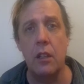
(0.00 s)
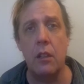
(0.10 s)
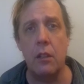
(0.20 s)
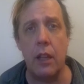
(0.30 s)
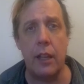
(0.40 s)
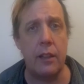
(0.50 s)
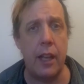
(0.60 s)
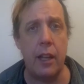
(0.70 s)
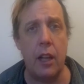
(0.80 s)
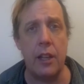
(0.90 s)
like
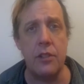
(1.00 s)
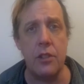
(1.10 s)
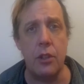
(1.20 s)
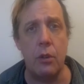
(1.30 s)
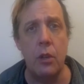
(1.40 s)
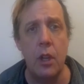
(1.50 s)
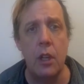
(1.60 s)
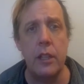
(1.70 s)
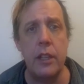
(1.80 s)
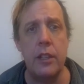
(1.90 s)
the Analects do,
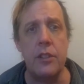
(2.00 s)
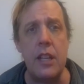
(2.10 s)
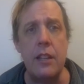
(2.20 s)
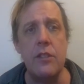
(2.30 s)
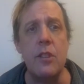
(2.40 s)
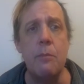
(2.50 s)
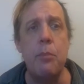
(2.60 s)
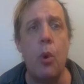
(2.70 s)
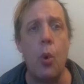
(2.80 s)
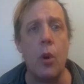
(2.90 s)
is in
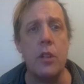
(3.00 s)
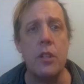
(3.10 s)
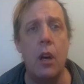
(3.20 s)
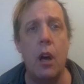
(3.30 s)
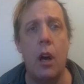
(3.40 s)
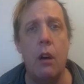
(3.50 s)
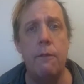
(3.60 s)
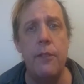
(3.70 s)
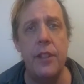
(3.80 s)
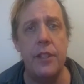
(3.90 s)
support
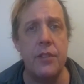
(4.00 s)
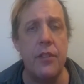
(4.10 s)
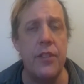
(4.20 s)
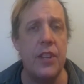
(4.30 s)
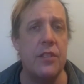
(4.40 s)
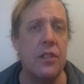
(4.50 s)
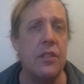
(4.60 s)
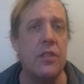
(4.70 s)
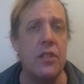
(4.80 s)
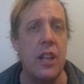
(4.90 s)
of this
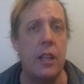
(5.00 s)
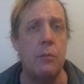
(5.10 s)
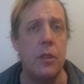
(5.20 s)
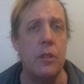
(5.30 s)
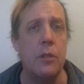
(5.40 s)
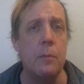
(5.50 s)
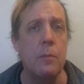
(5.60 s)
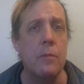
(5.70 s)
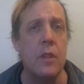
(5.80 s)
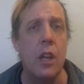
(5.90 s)
thesis statement.
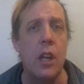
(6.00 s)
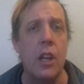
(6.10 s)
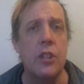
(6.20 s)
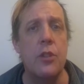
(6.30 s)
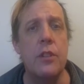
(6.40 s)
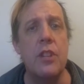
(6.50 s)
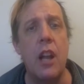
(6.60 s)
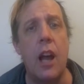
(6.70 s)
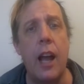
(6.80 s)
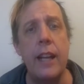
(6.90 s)
So there's
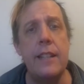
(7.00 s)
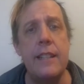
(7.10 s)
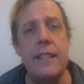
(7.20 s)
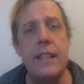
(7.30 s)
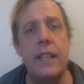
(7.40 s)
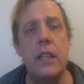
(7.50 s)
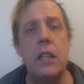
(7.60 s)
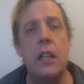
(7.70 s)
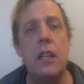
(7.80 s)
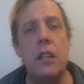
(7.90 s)
an
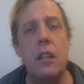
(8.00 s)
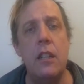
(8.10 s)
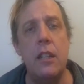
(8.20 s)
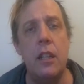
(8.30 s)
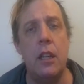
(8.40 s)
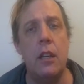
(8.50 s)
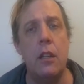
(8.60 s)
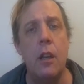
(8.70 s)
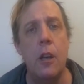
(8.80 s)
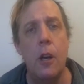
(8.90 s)
idea
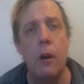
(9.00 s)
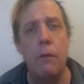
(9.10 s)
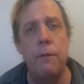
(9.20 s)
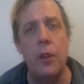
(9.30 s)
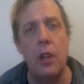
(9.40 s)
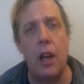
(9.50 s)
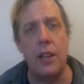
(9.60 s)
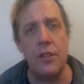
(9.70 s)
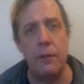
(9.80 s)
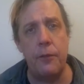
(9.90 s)
in
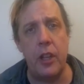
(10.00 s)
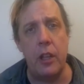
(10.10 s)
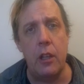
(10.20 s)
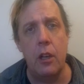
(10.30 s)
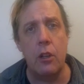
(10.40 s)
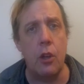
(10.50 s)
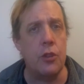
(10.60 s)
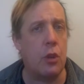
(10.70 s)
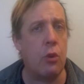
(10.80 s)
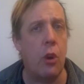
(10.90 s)
philosophy
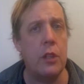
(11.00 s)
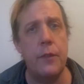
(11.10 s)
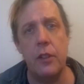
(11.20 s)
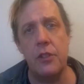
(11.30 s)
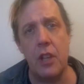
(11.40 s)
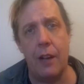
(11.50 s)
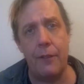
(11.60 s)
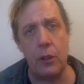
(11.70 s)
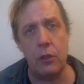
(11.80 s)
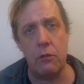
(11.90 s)
goes across
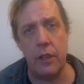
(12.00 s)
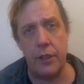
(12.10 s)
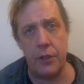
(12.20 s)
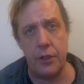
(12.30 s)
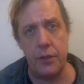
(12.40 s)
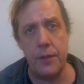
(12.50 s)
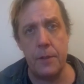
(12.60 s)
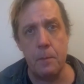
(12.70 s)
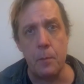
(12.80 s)
philosophical traditions